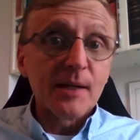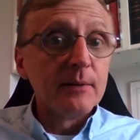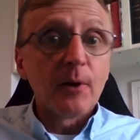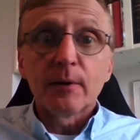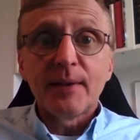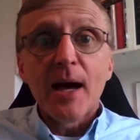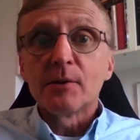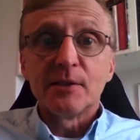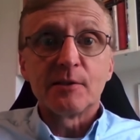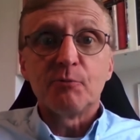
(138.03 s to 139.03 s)
And there are
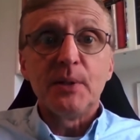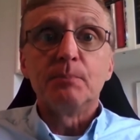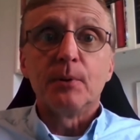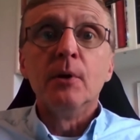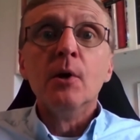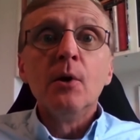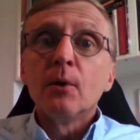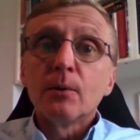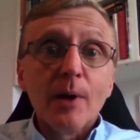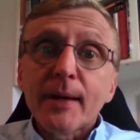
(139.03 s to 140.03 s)
thousands of people
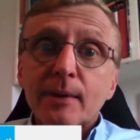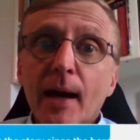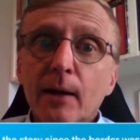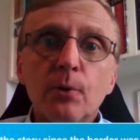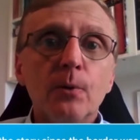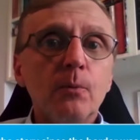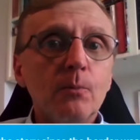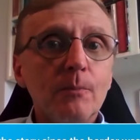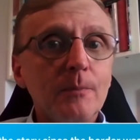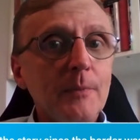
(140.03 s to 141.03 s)
like that who
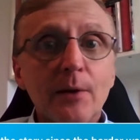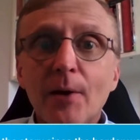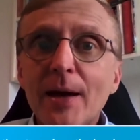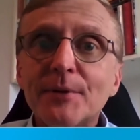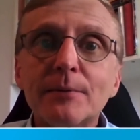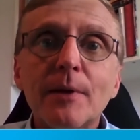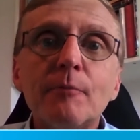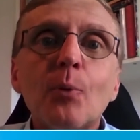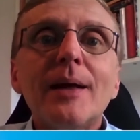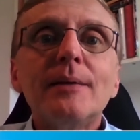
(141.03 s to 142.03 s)
you know, have their
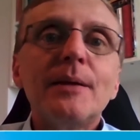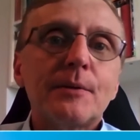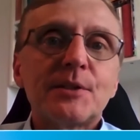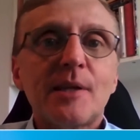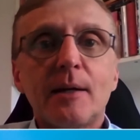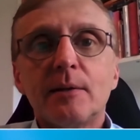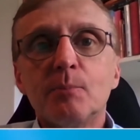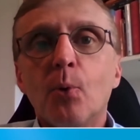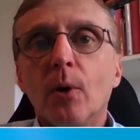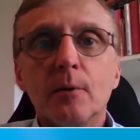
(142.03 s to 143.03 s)
loved one on the other side of the
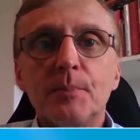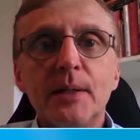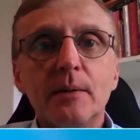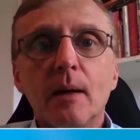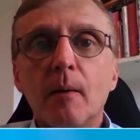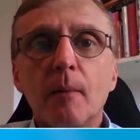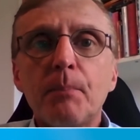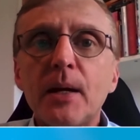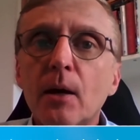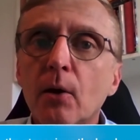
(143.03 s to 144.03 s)
border, be it a
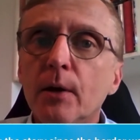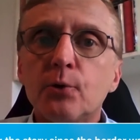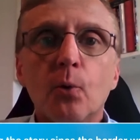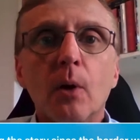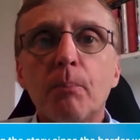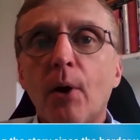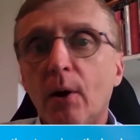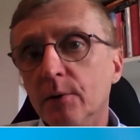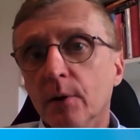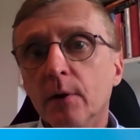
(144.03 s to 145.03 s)
parent or a
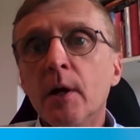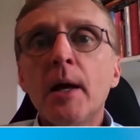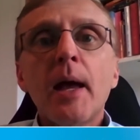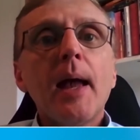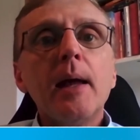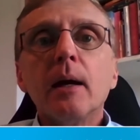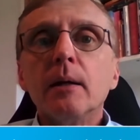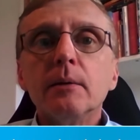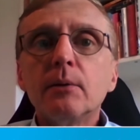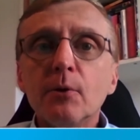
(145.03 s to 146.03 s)
partner.
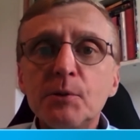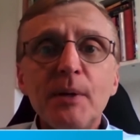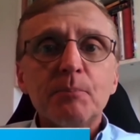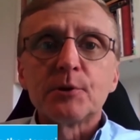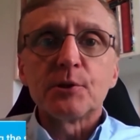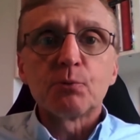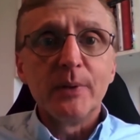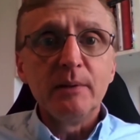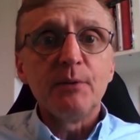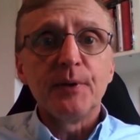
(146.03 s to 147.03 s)
And those people just
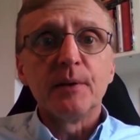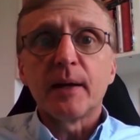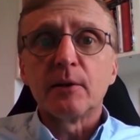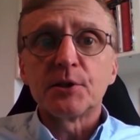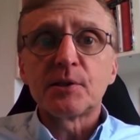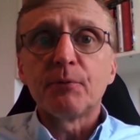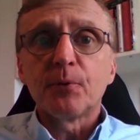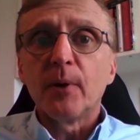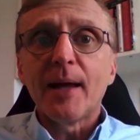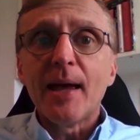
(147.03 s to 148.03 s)
really feel like they're
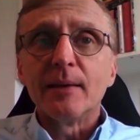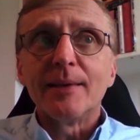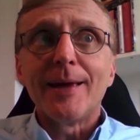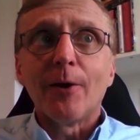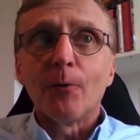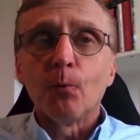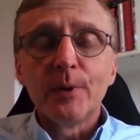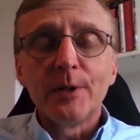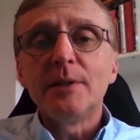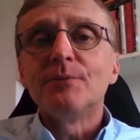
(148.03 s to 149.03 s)
suffering and they are
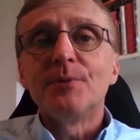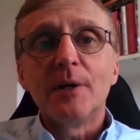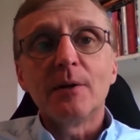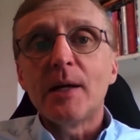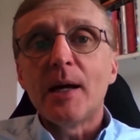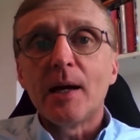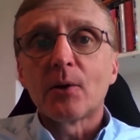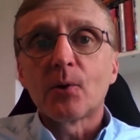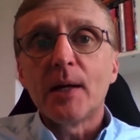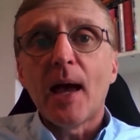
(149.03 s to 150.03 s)
really very
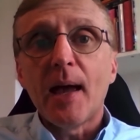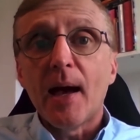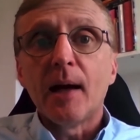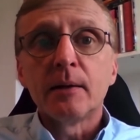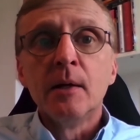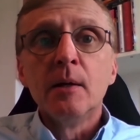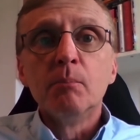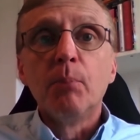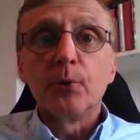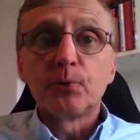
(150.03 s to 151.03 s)
angry at
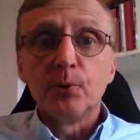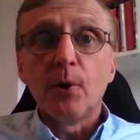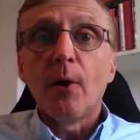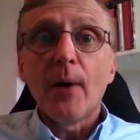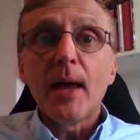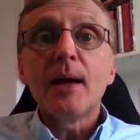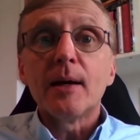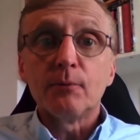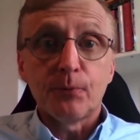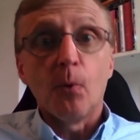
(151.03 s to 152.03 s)
both Trudeau
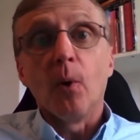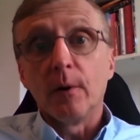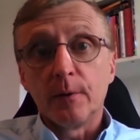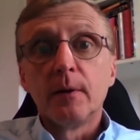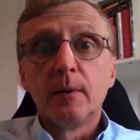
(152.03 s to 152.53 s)
and Ford.